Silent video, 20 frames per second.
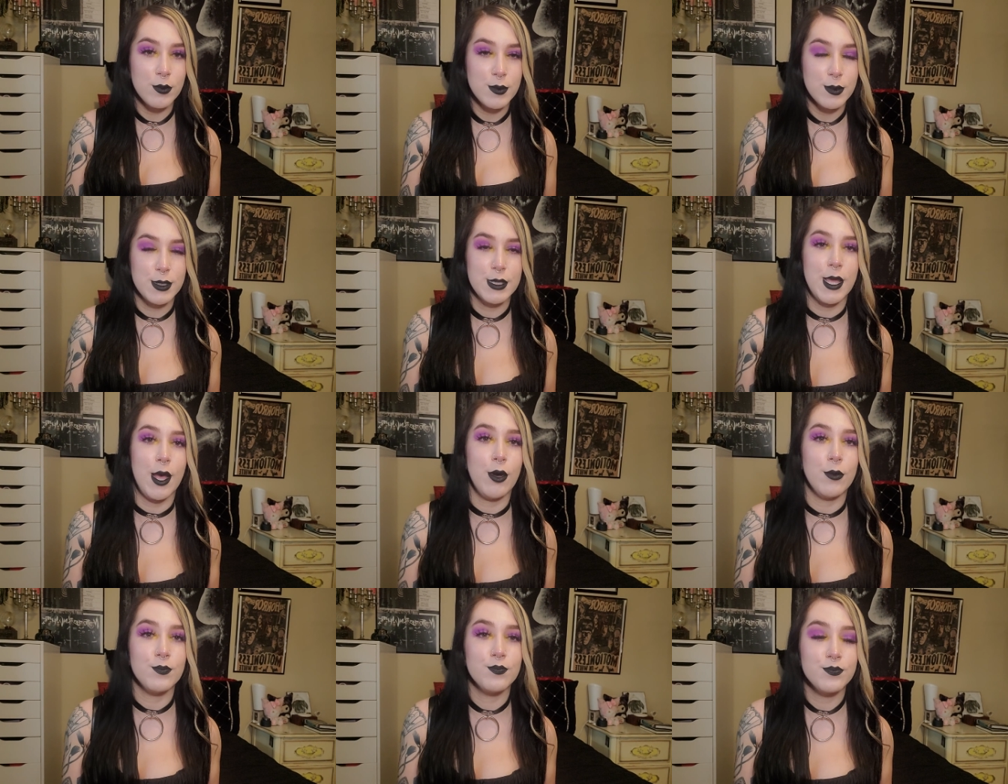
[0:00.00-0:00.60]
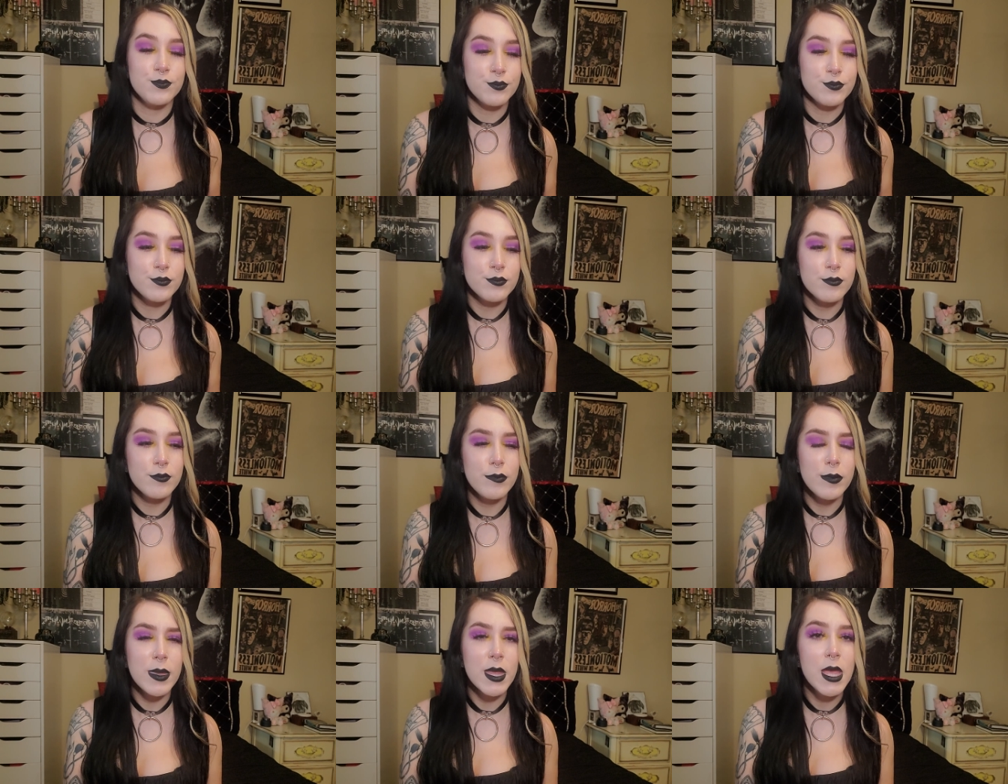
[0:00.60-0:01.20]
So
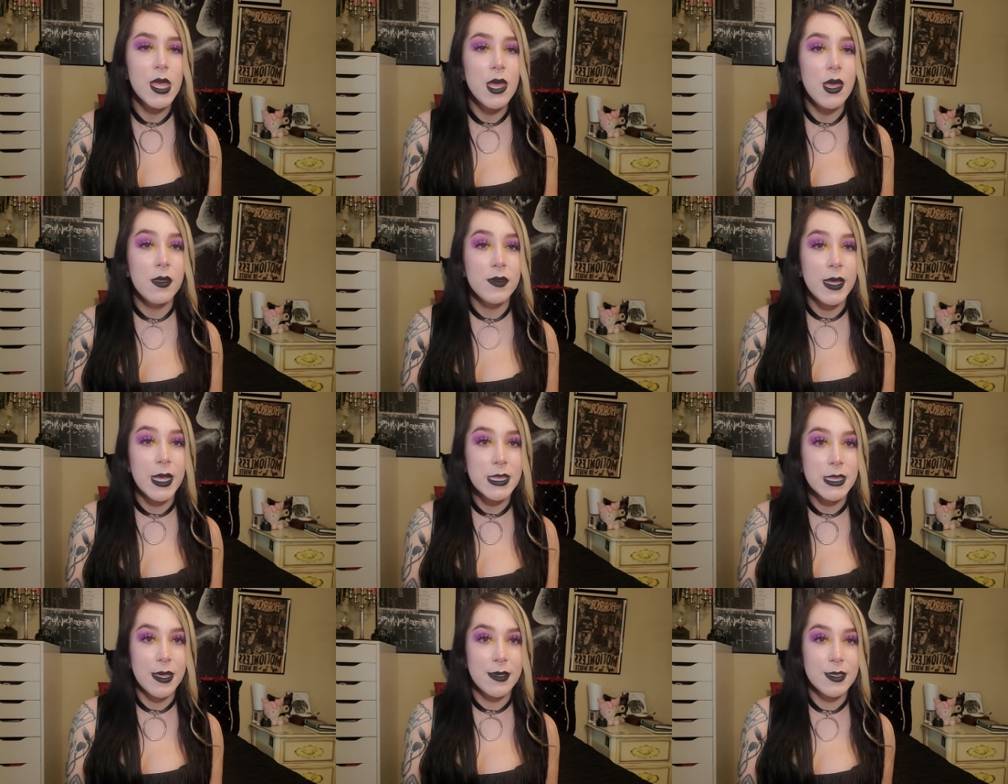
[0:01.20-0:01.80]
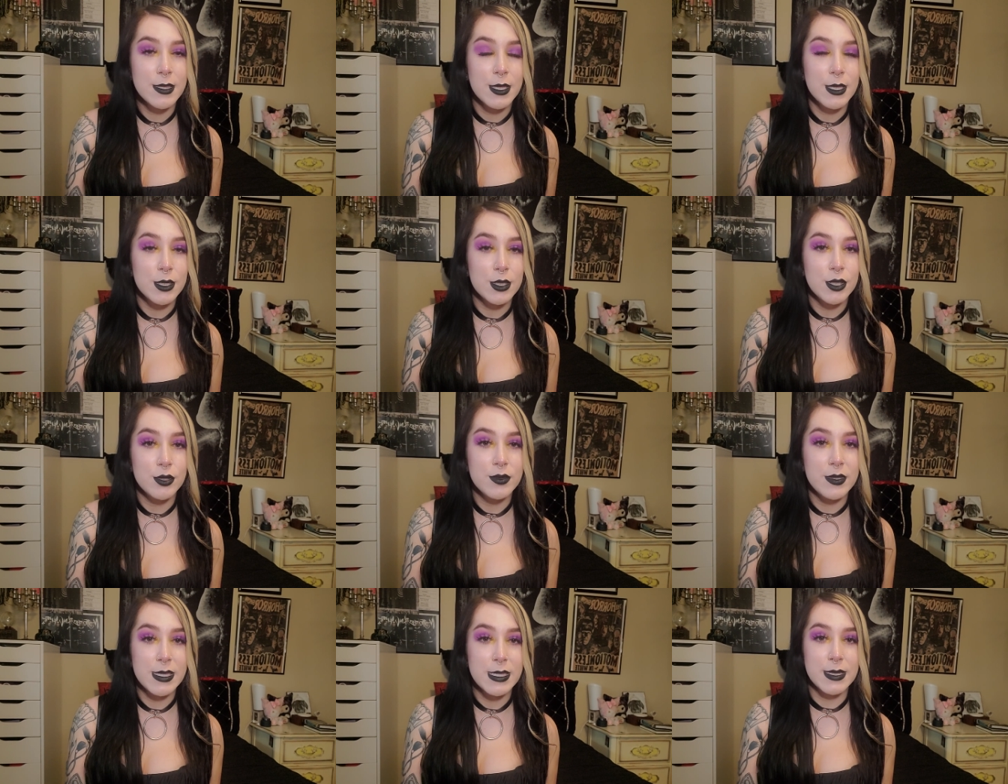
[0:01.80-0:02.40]
that does
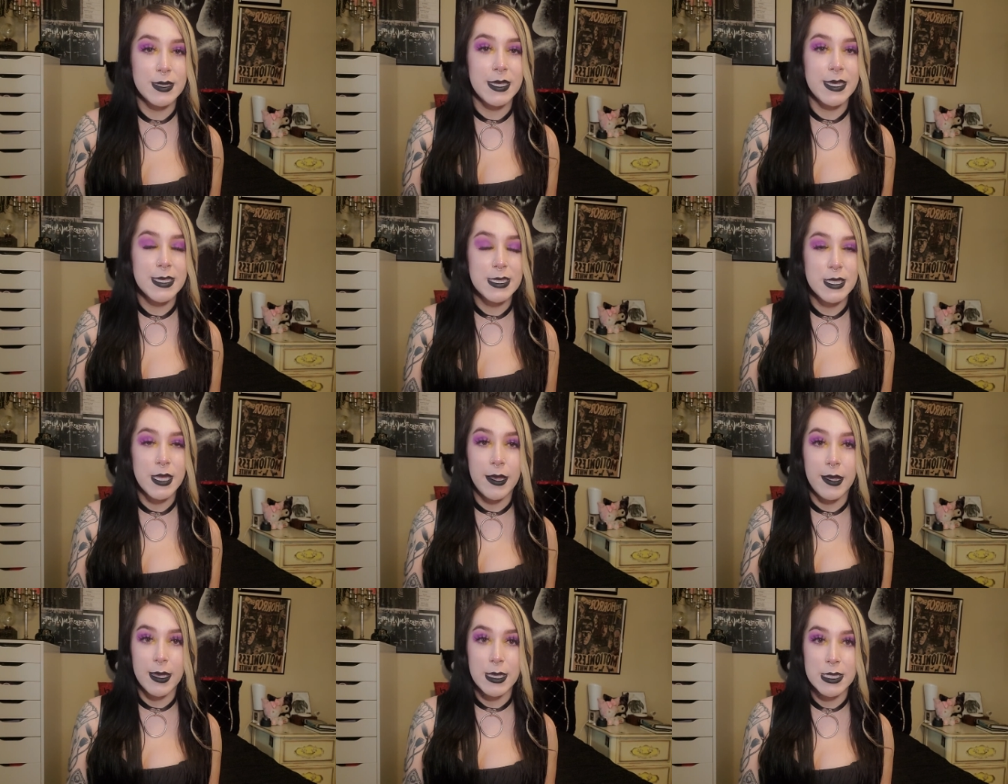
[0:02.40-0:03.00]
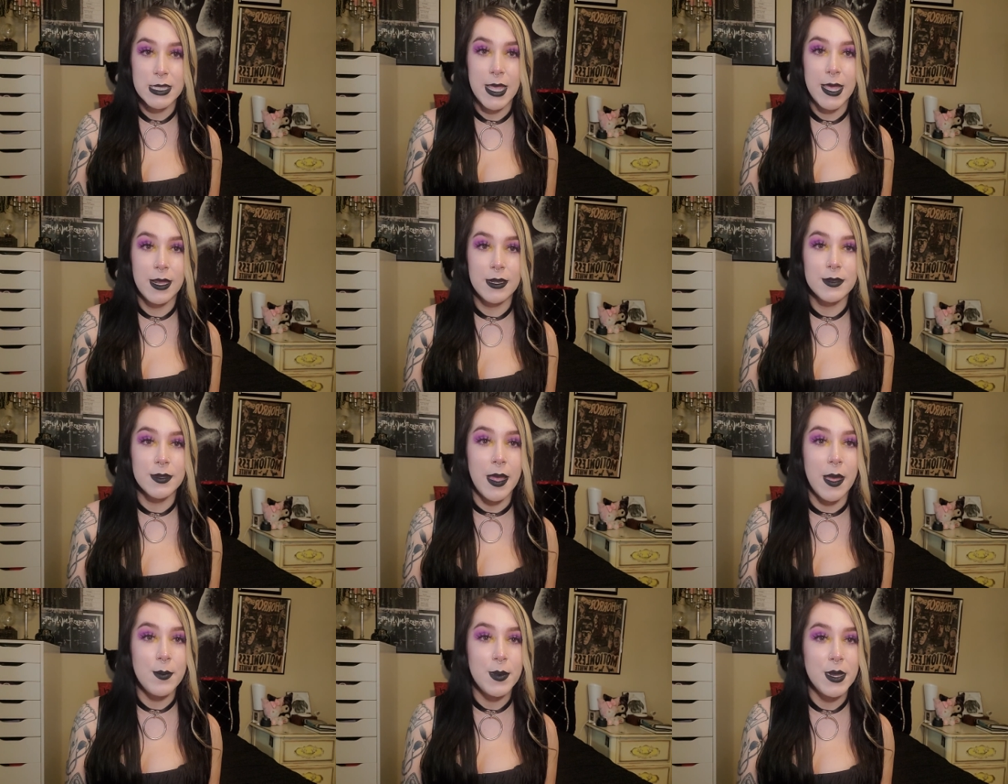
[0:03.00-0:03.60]
conclude this list. Like I said,
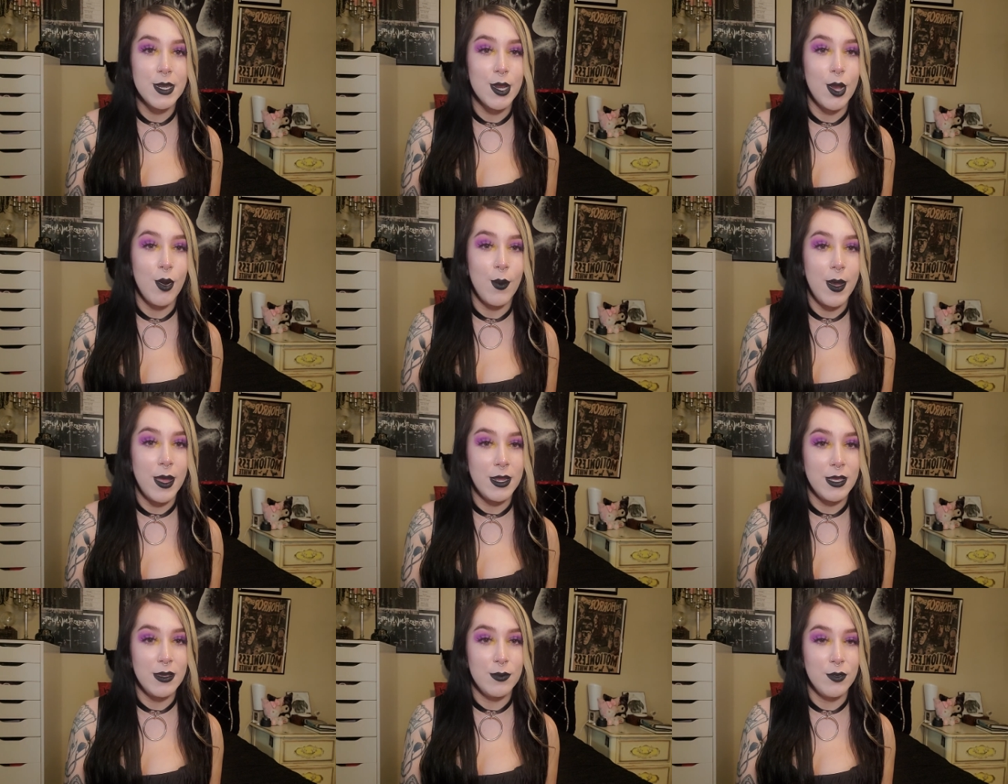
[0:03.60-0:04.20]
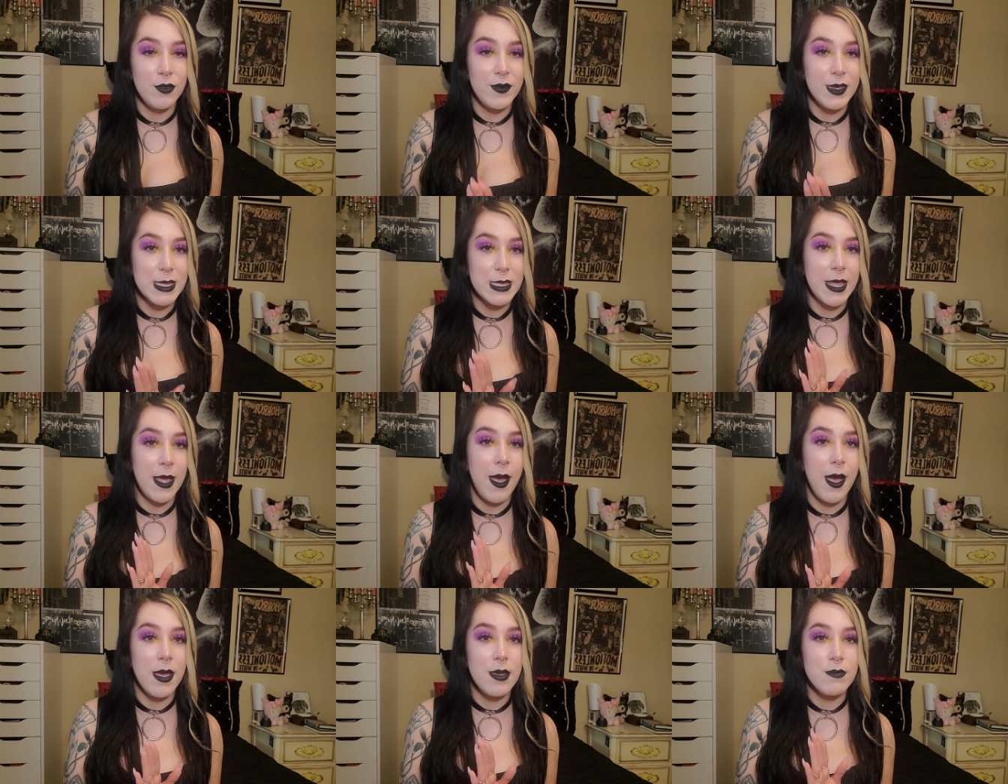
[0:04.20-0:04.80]
let me know any movies
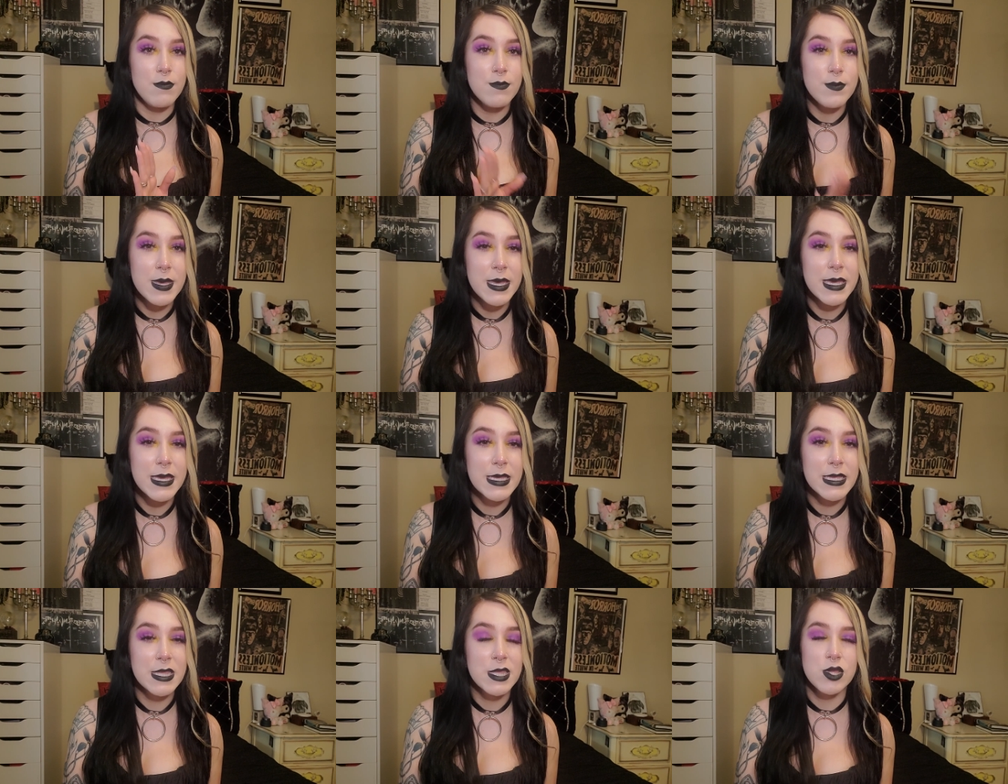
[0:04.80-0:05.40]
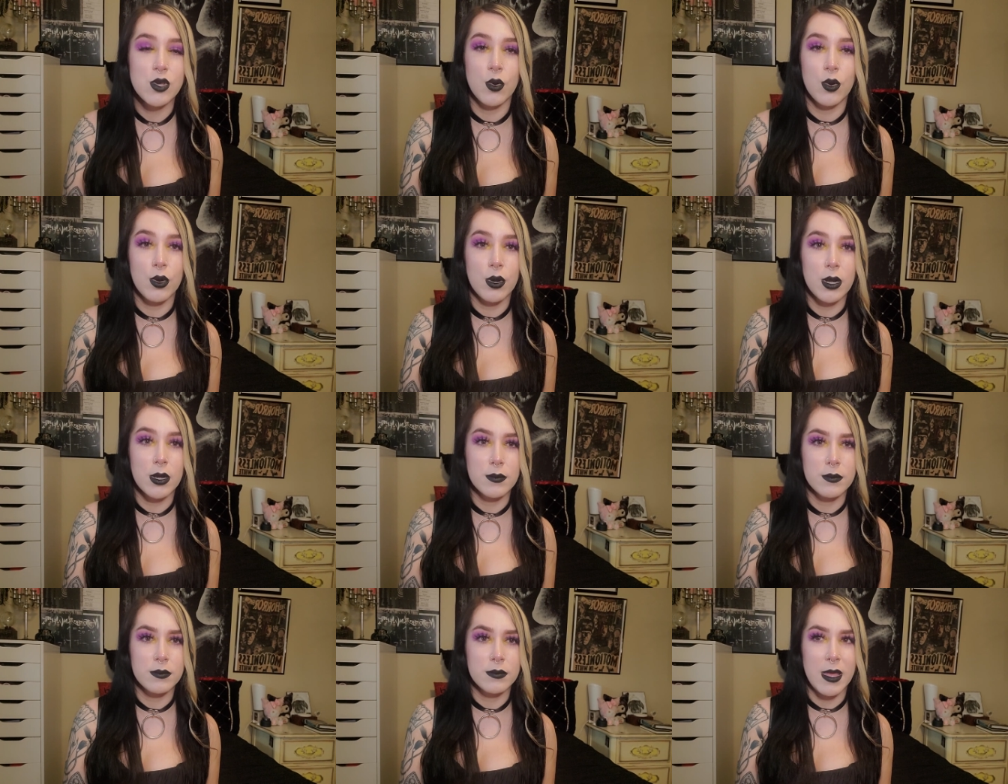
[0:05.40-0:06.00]
that I missed
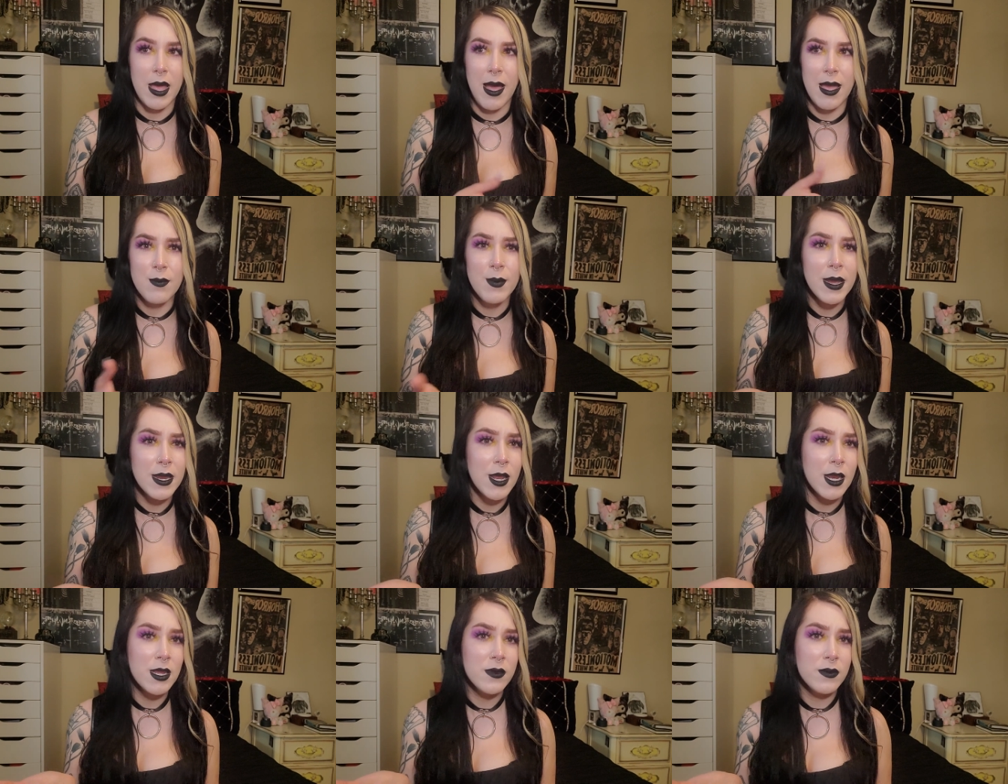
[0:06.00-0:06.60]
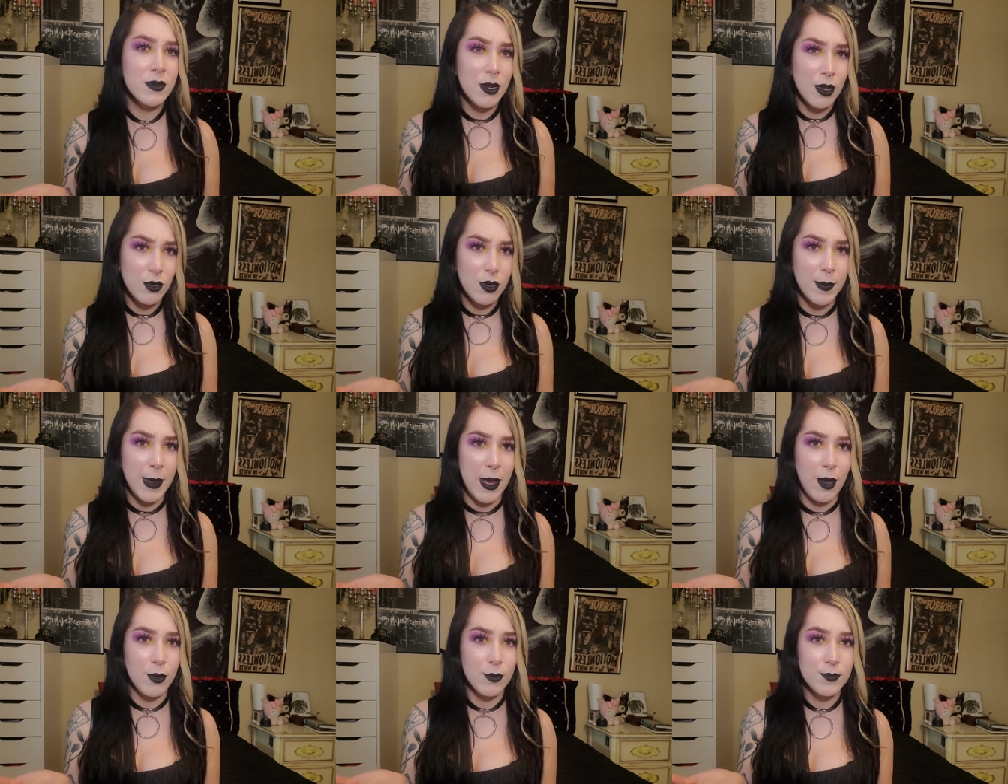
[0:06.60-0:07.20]
or that I might not even know
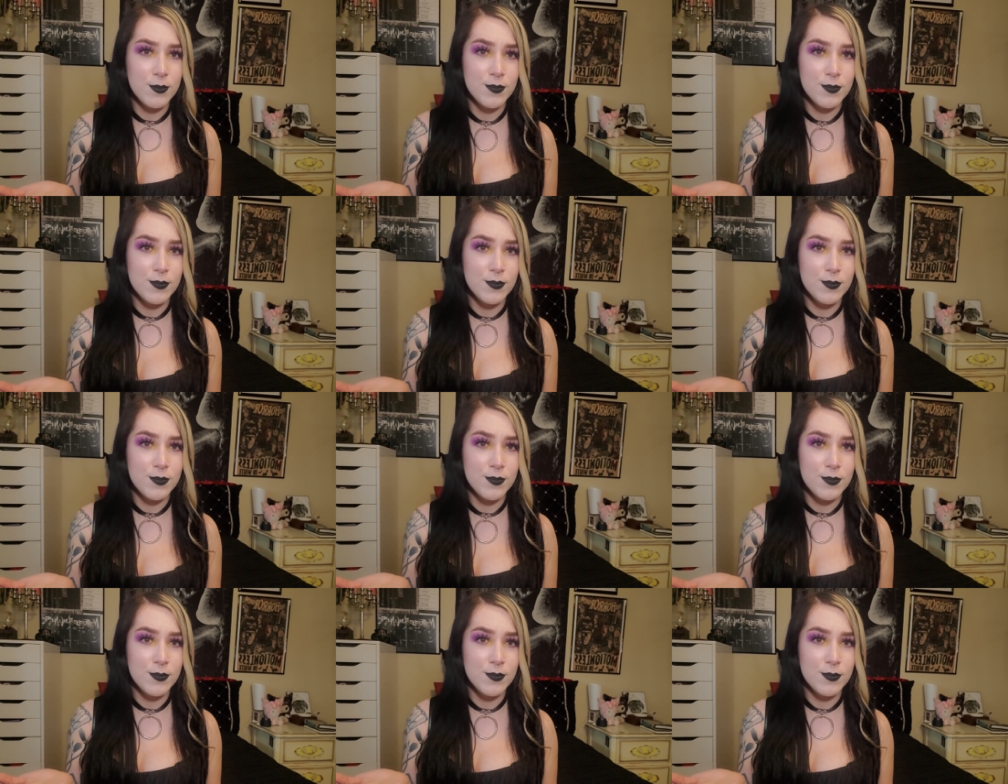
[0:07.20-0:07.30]
about.